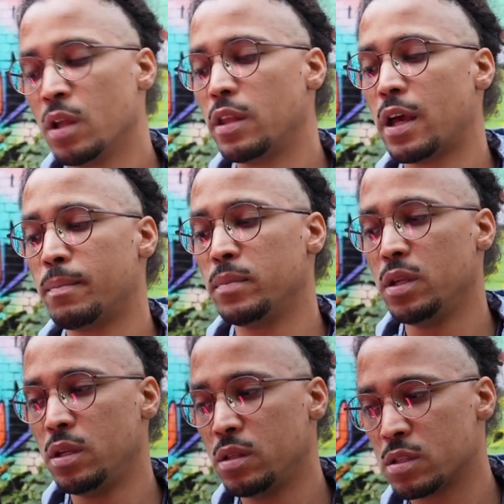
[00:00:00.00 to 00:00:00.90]
that
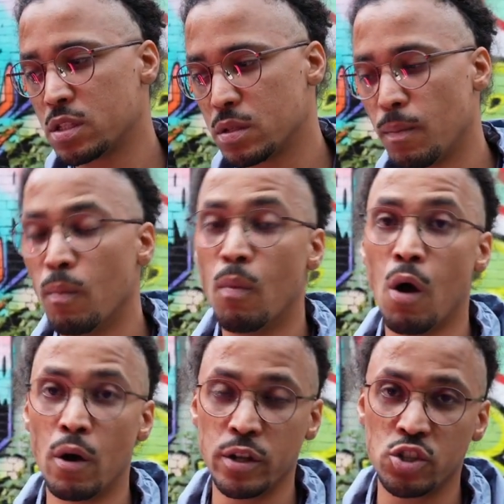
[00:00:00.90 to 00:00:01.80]
means
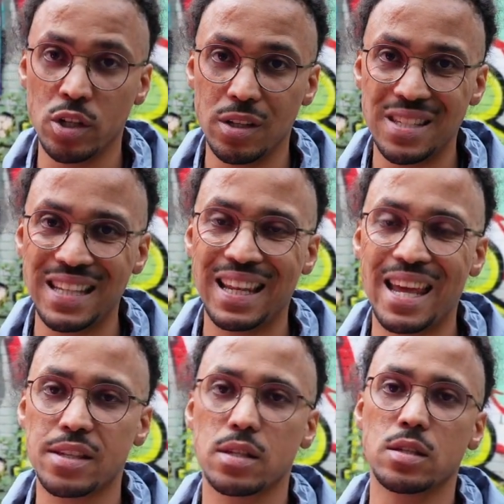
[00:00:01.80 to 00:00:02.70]
more agility,
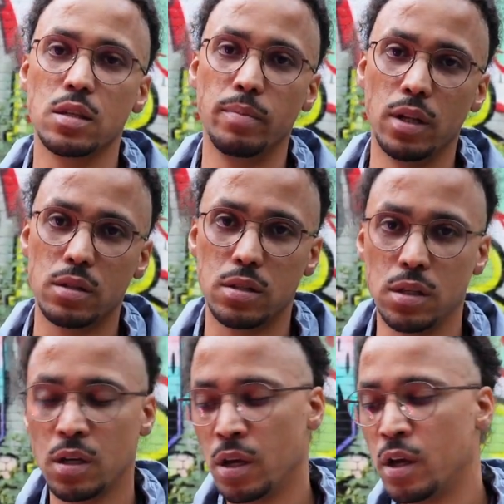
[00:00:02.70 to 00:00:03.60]
less stability.